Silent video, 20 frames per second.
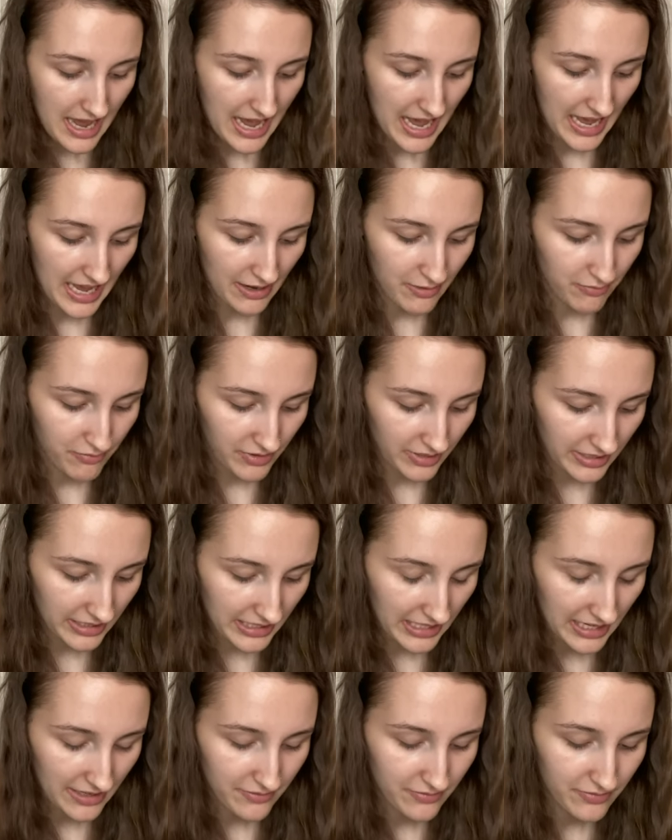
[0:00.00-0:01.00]
I really
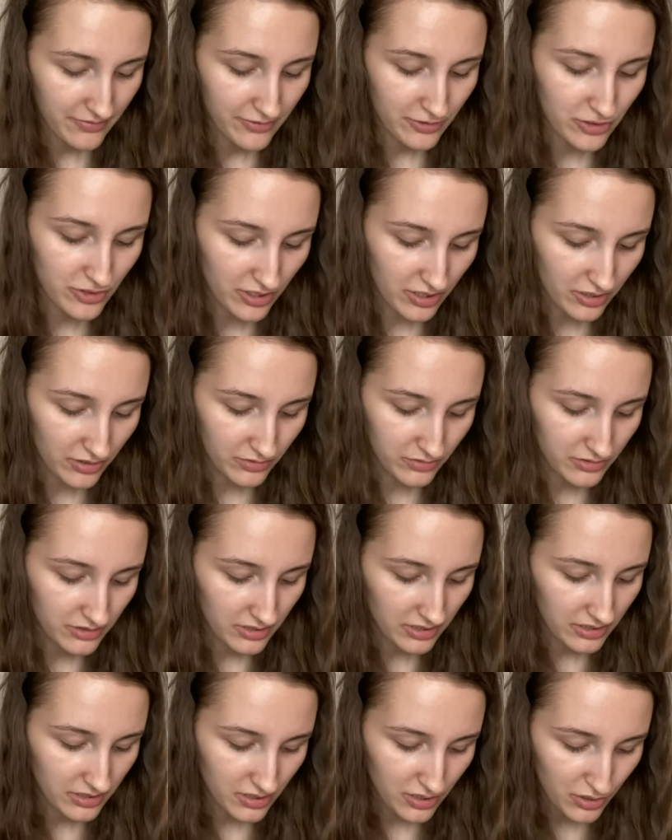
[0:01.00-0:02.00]
have struggled
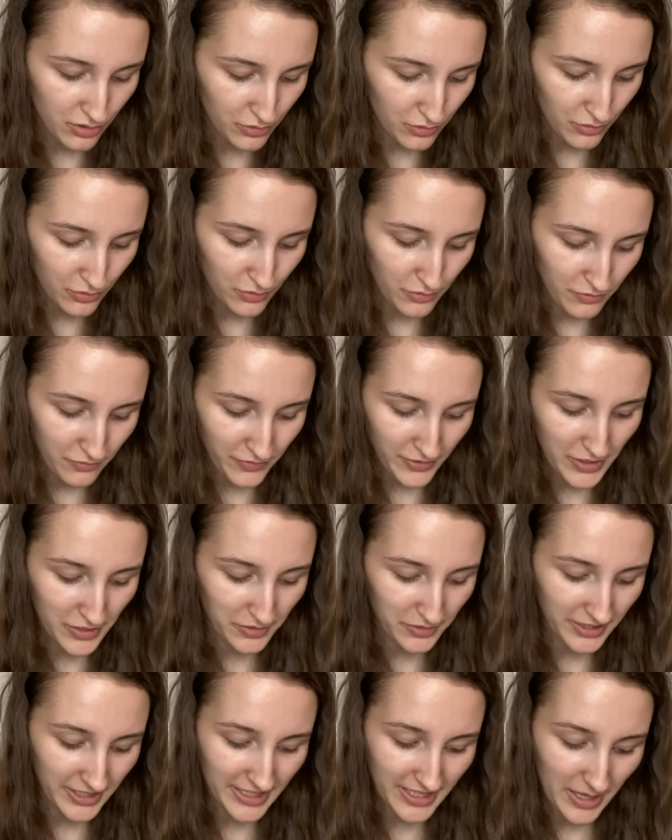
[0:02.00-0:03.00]
to feel
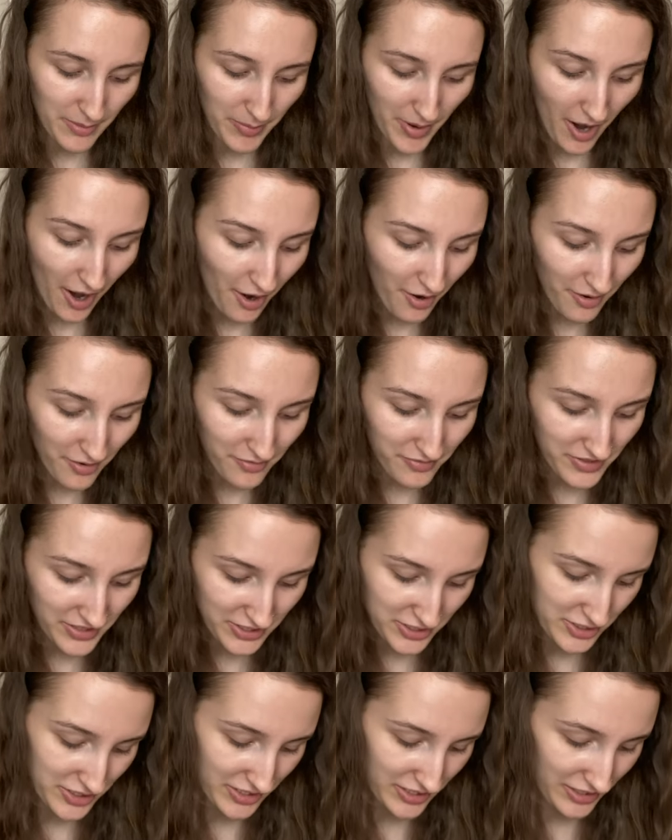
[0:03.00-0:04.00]
like a part of
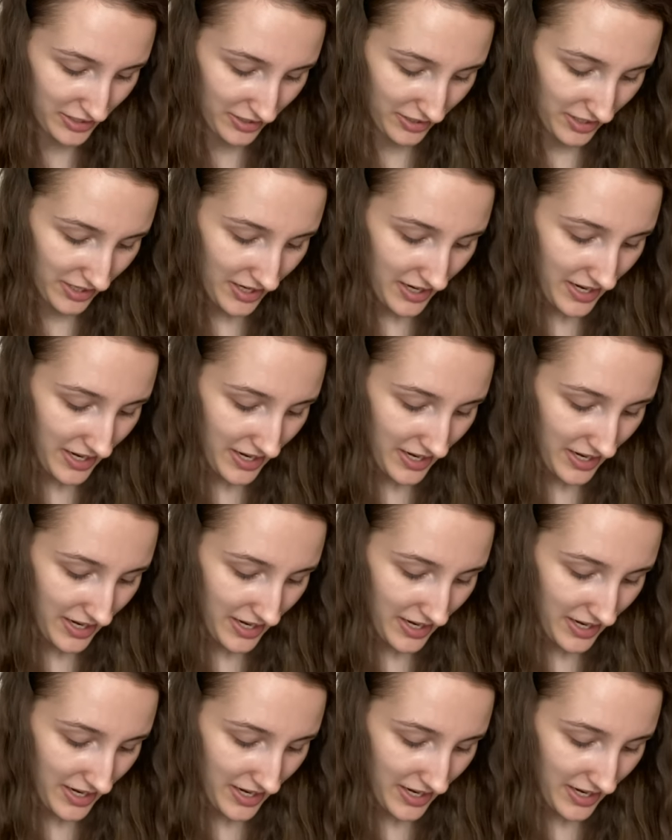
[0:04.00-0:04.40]
this year,